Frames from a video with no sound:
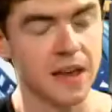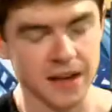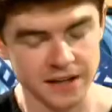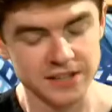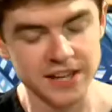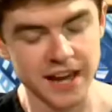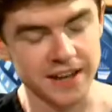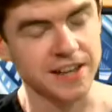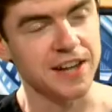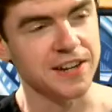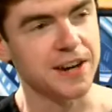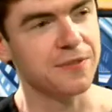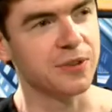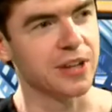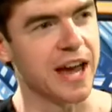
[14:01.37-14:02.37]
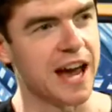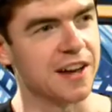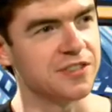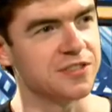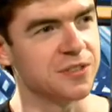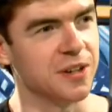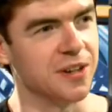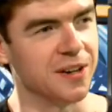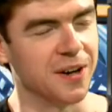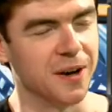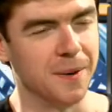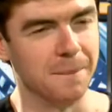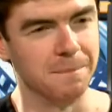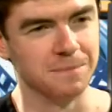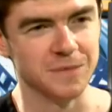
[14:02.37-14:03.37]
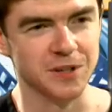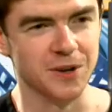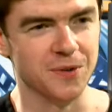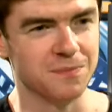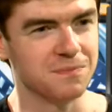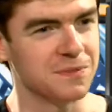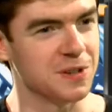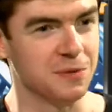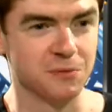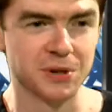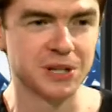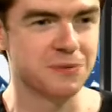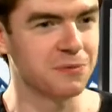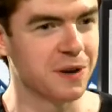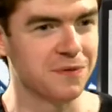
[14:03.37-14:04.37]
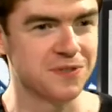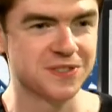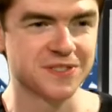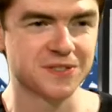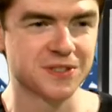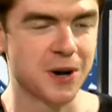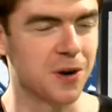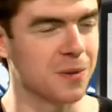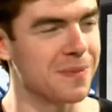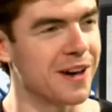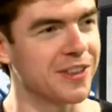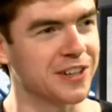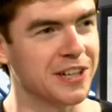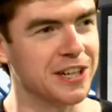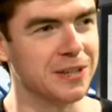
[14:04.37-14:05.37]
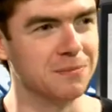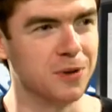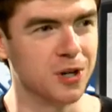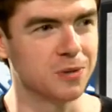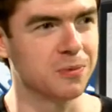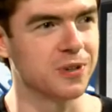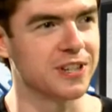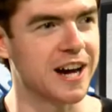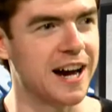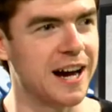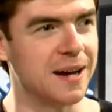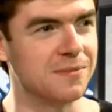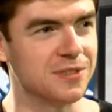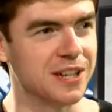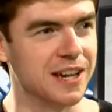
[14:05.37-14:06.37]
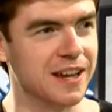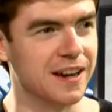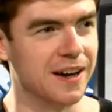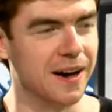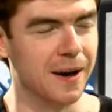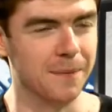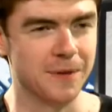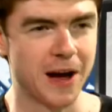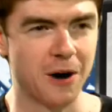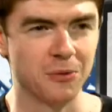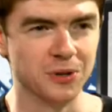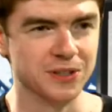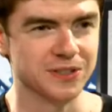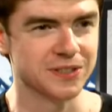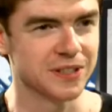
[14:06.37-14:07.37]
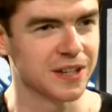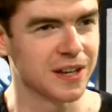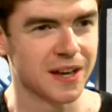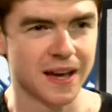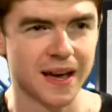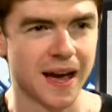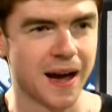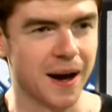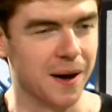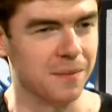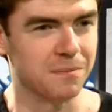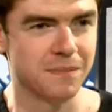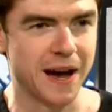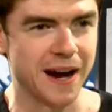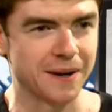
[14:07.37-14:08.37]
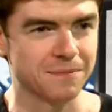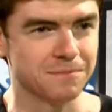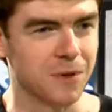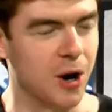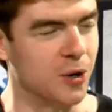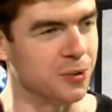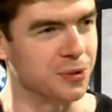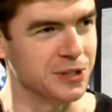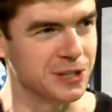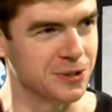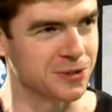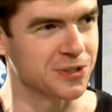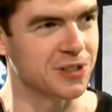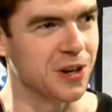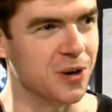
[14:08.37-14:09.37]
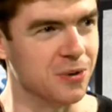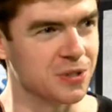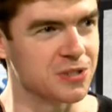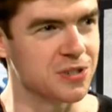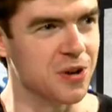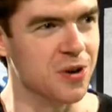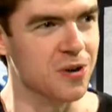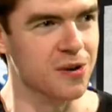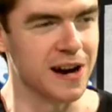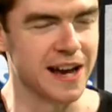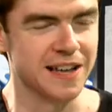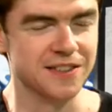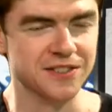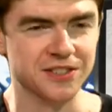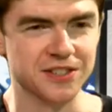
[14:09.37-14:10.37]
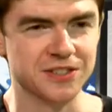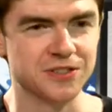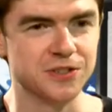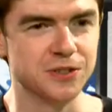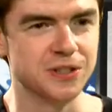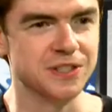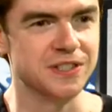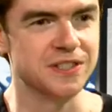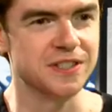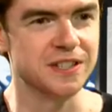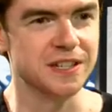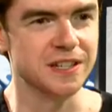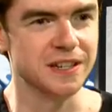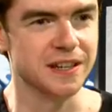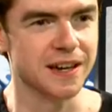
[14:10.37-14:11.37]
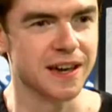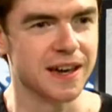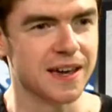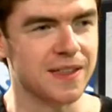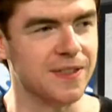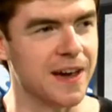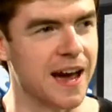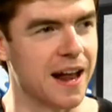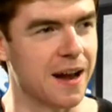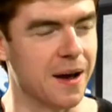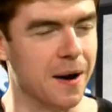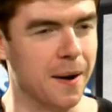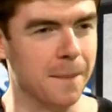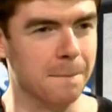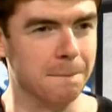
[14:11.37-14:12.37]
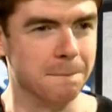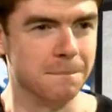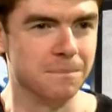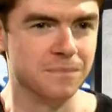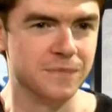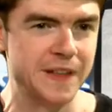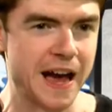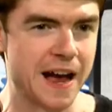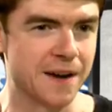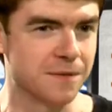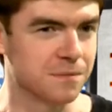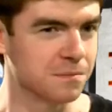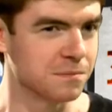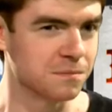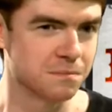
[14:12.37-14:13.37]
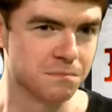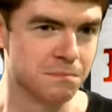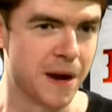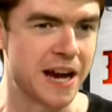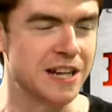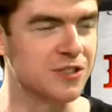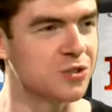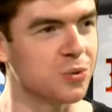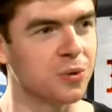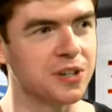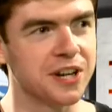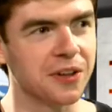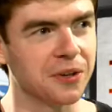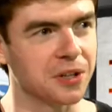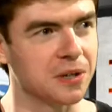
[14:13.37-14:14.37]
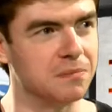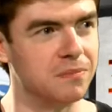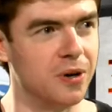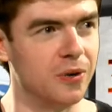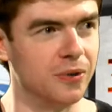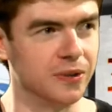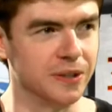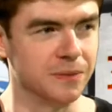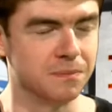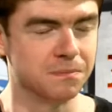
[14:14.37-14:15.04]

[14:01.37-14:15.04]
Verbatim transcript: Yeah, yeah, definitely has that. Um, you know, we we've talked about The Kid multiple times, and uh, that was um, back 100 years ago or so, and just you can see that um, that main storytelling component